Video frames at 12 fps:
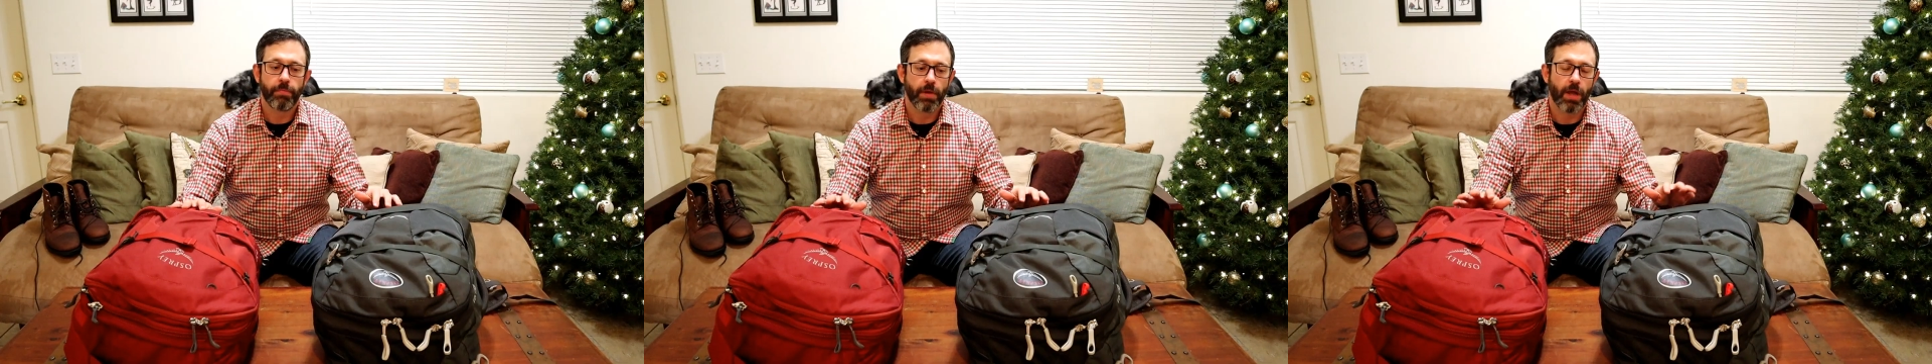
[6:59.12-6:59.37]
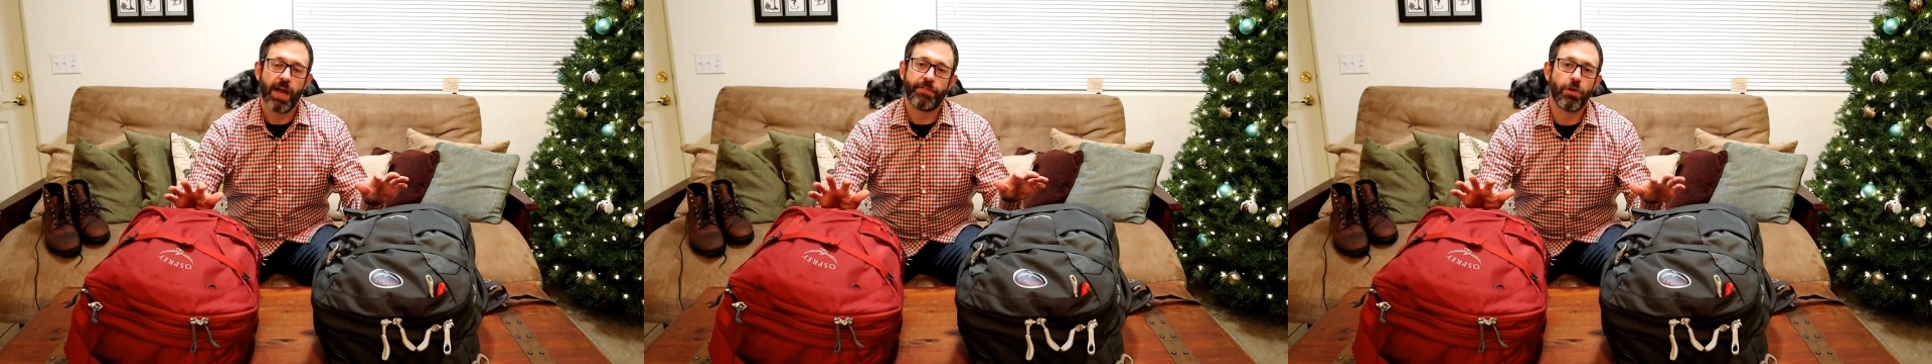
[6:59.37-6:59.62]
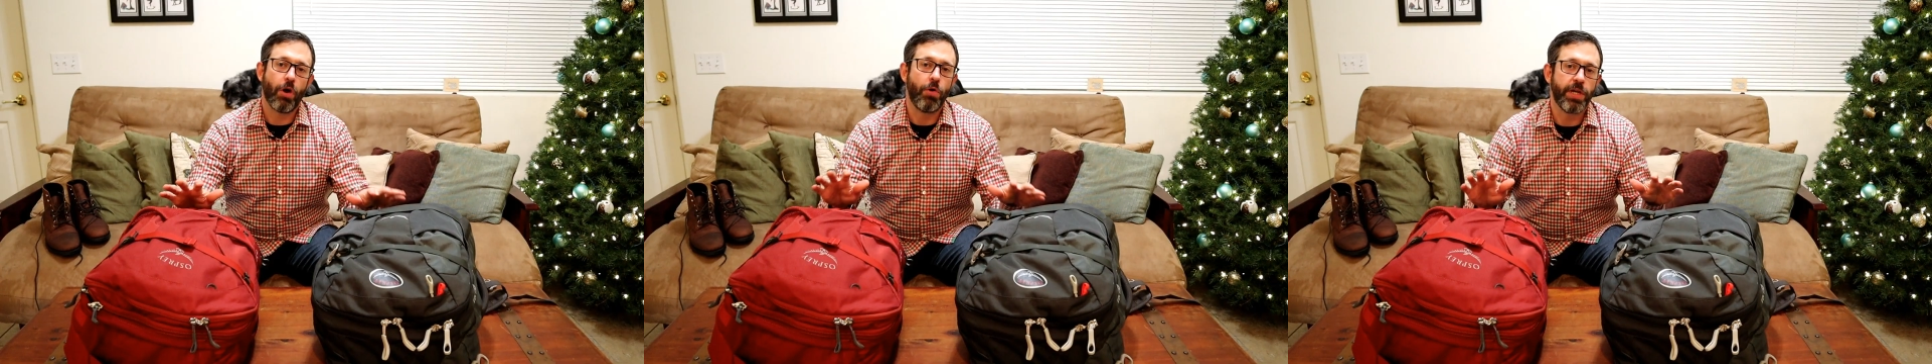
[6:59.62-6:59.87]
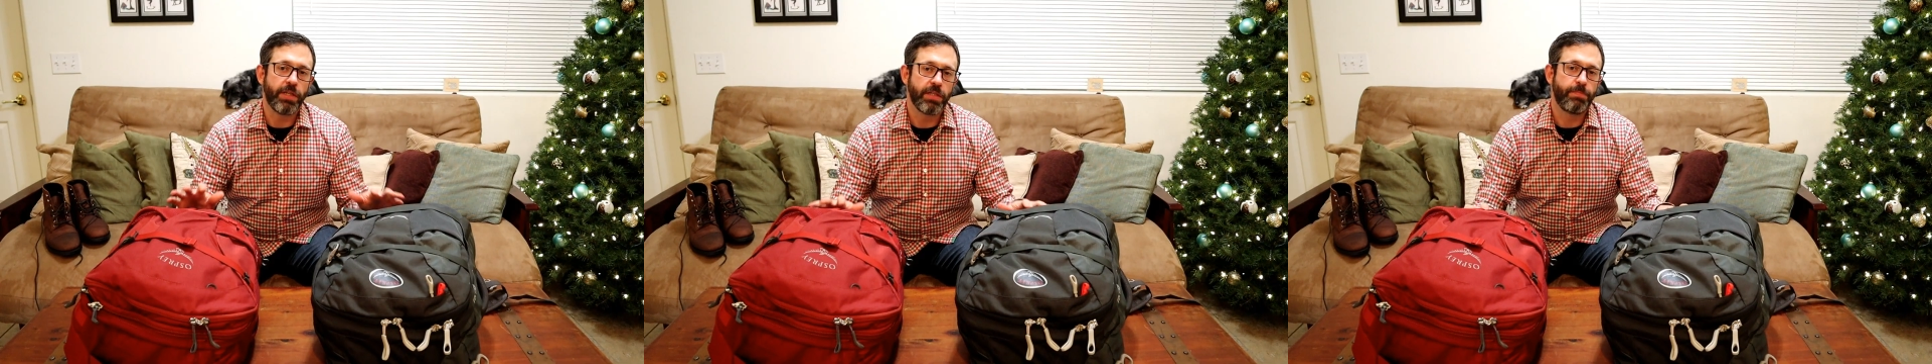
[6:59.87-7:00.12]
After
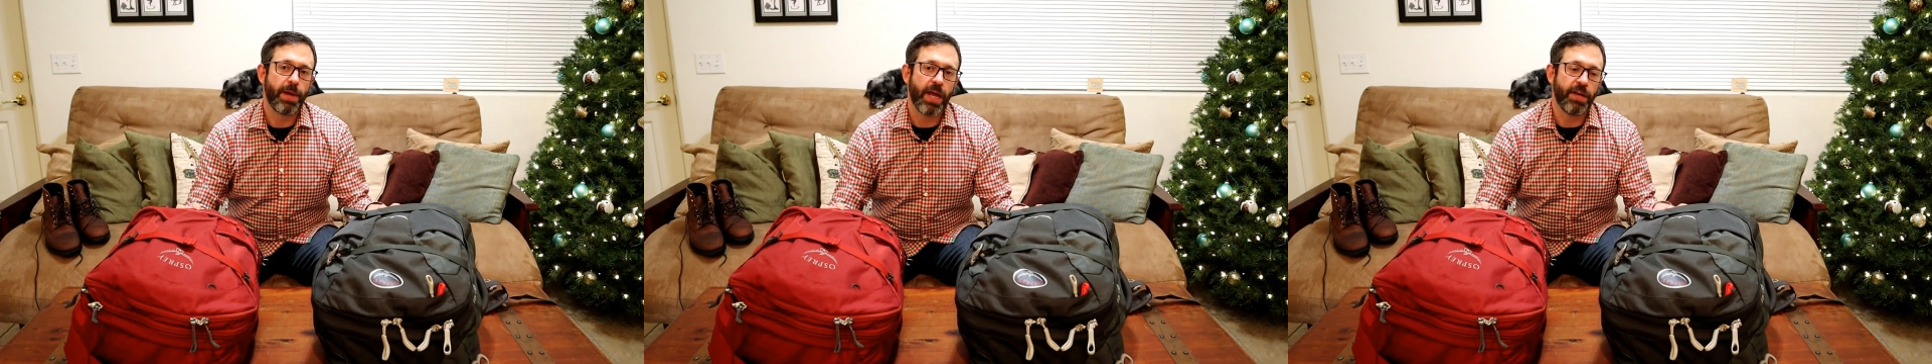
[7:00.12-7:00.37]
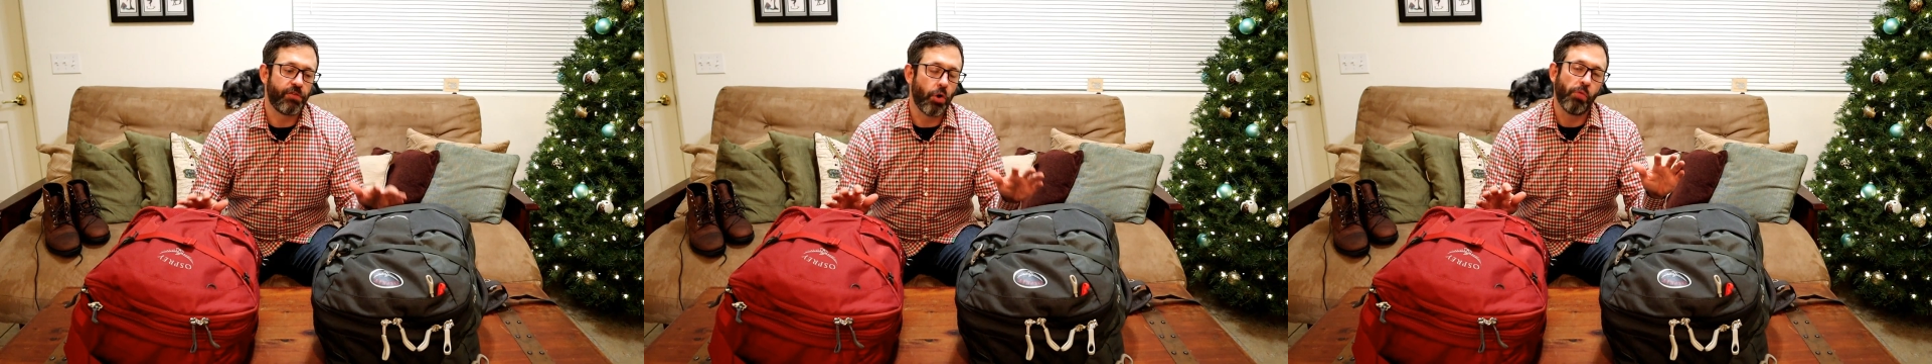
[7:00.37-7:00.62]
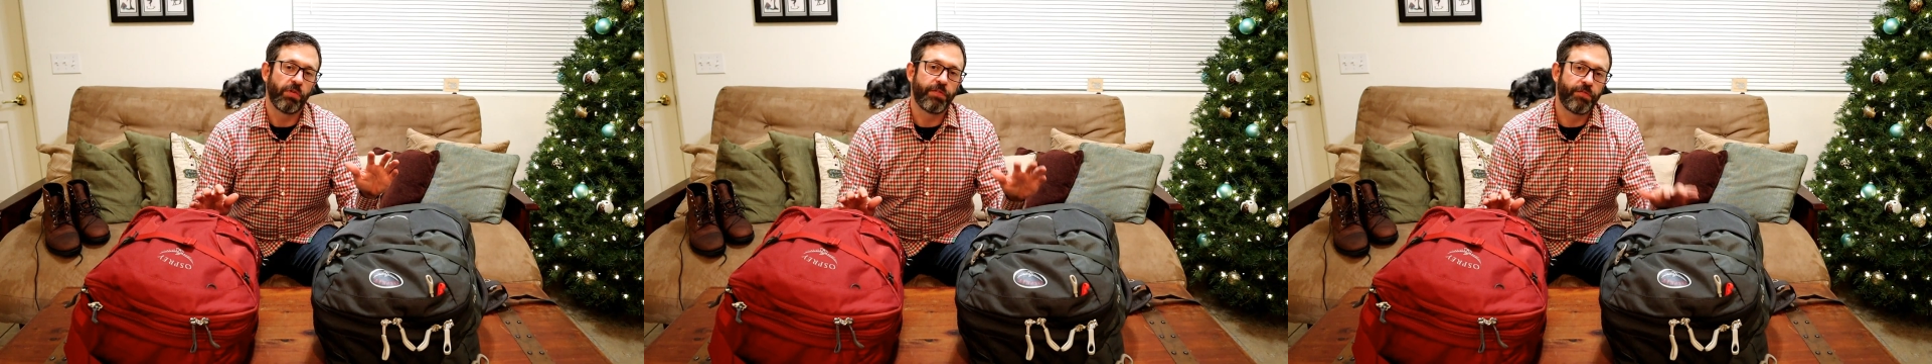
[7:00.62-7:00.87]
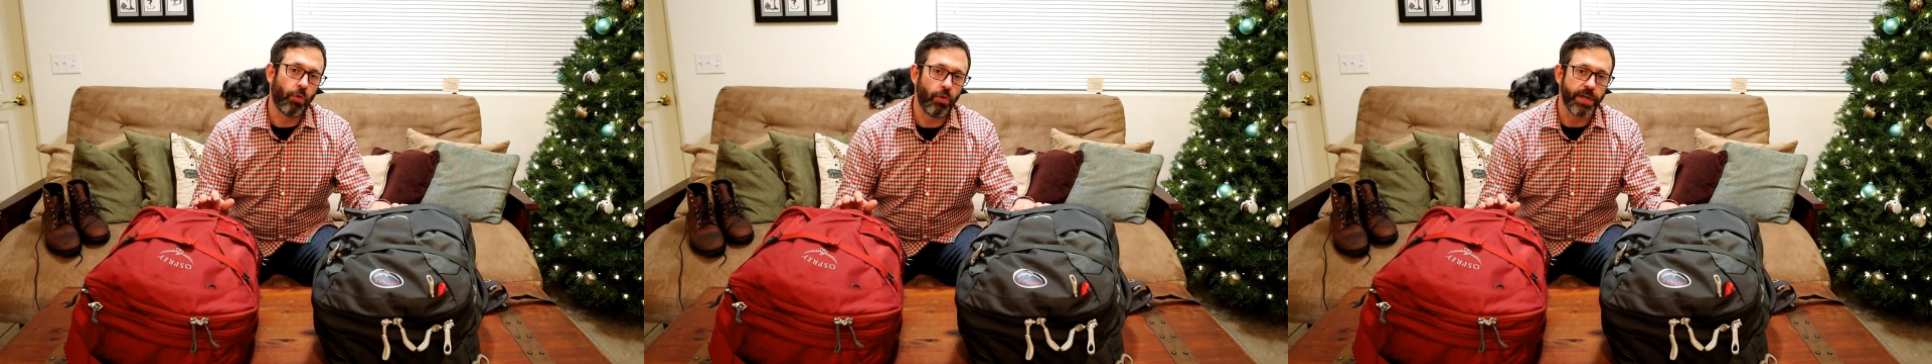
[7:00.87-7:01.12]
owning this bag for over
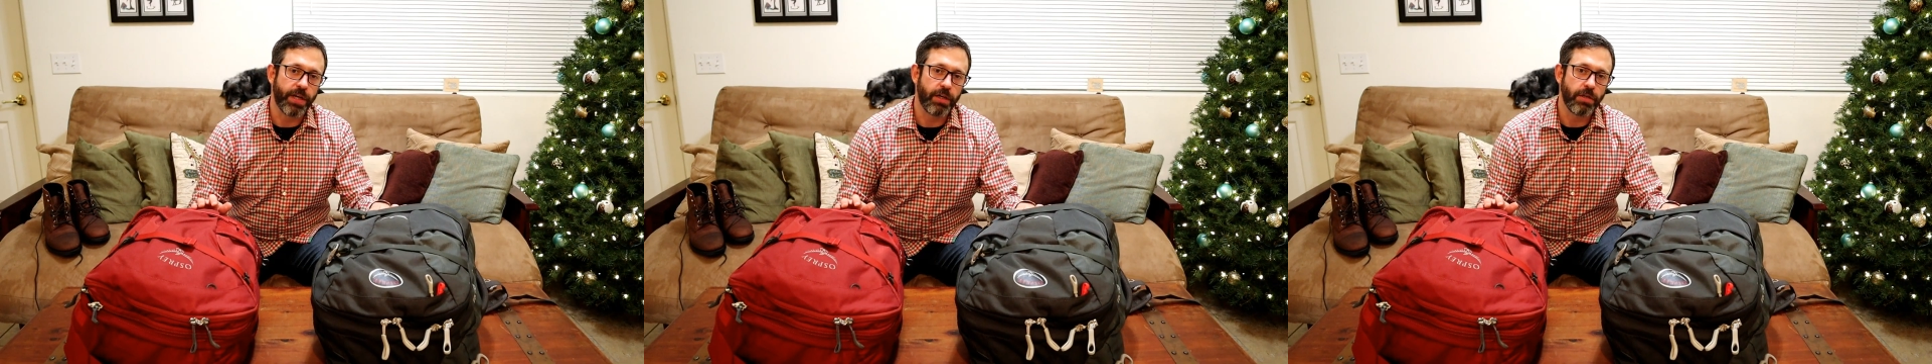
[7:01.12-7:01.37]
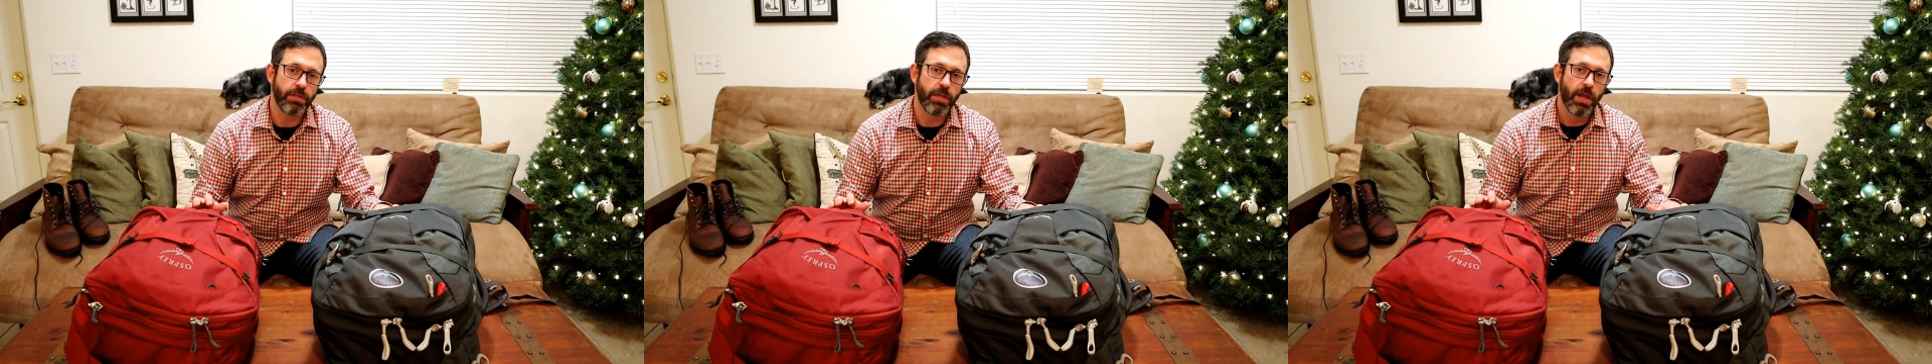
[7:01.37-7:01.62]
4 years